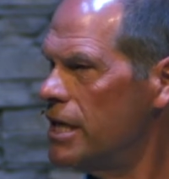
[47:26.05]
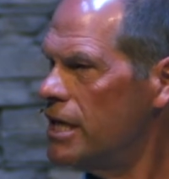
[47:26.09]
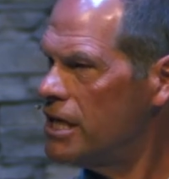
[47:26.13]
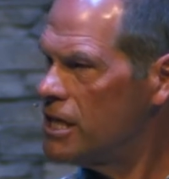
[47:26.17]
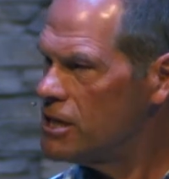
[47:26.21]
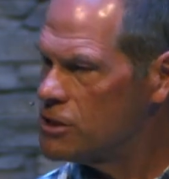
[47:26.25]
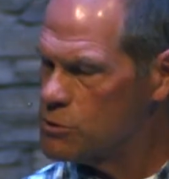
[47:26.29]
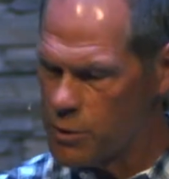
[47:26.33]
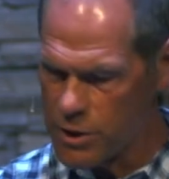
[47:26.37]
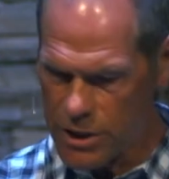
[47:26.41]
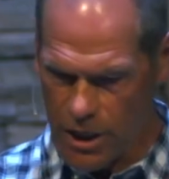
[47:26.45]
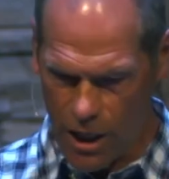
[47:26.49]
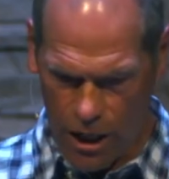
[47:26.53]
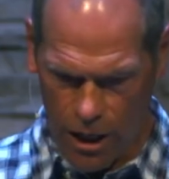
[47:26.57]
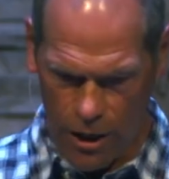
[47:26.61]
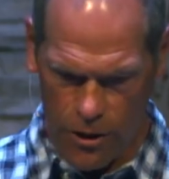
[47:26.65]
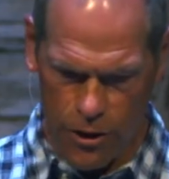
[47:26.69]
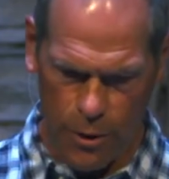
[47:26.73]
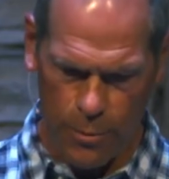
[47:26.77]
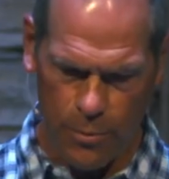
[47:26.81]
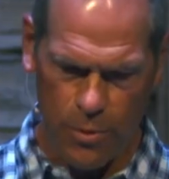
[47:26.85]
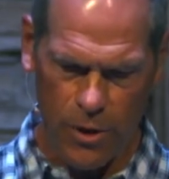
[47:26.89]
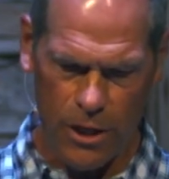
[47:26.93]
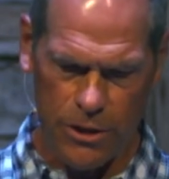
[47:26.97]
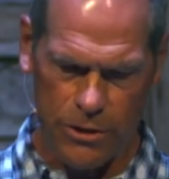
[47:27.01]
It's with
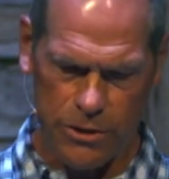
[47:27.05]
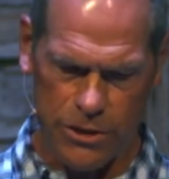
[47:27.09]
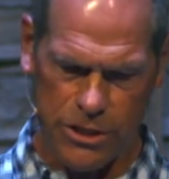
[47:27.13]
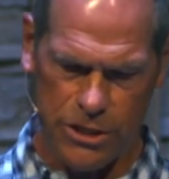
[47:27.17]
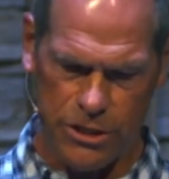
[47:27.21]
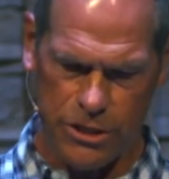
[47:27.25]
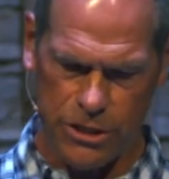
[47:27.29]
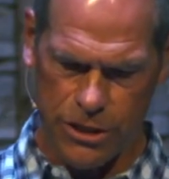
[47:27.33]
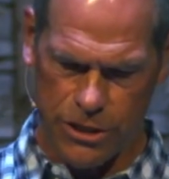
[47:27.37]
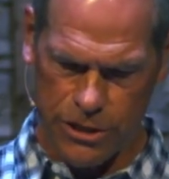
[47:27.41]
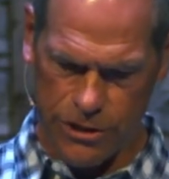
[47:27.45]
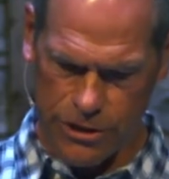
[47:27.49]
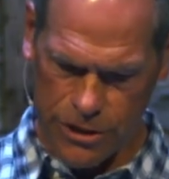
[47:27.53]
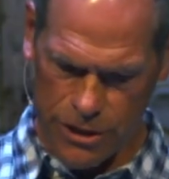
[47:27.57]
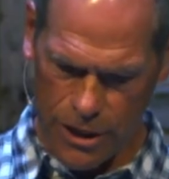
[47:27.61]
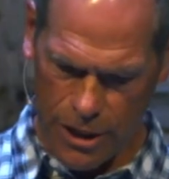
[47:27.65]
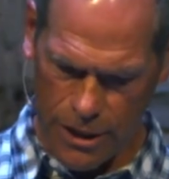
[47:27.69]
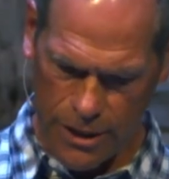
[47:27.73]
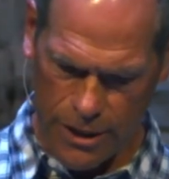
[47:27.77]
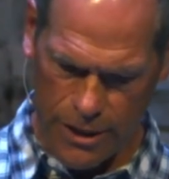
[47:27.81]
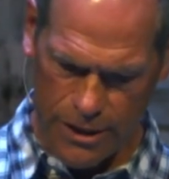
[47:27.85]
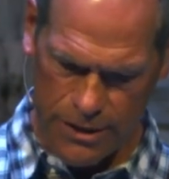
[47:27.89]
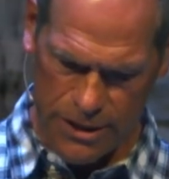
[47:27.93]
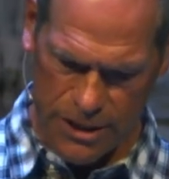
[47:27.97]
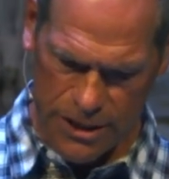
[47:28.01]
other brothers and church,
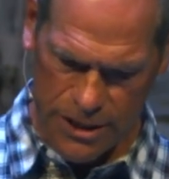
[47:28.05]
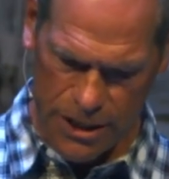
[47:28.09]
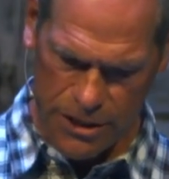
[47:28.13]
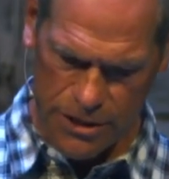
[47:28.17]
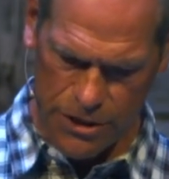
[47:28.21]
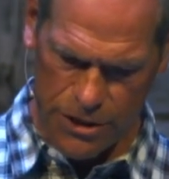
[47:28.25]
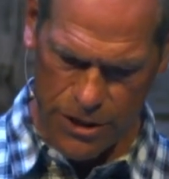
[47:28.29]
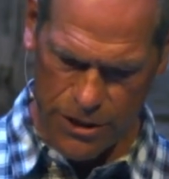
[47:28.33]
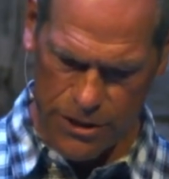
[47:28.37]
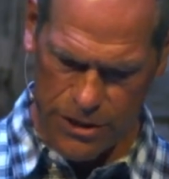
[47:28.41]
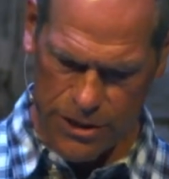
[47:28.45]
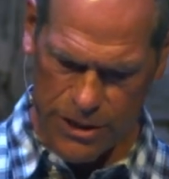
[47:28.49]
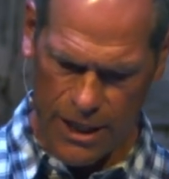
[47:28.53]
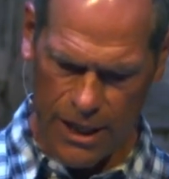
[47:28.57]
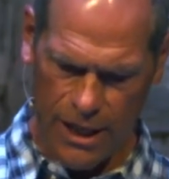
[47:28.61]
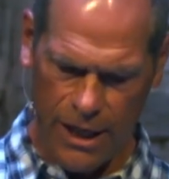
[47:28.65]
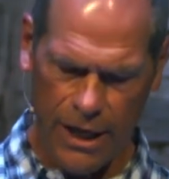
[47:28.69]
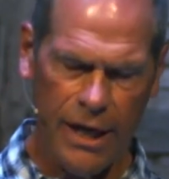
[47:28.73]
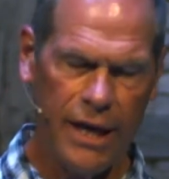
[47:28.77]
uh, sisters